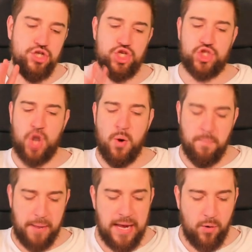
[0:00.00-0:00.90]
Just
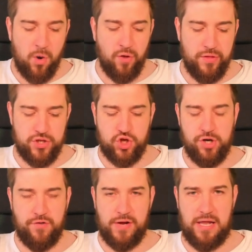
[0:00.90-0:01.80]
don't pick one that's
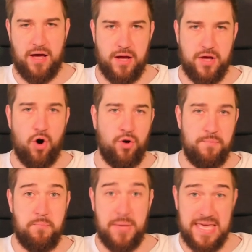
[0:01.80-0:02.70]
going to rely
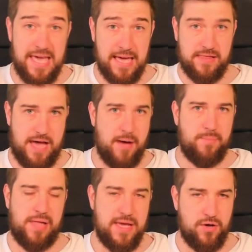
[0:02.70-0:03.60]
on being
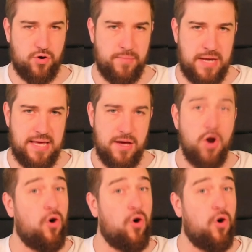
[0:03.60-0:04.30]
that plague company,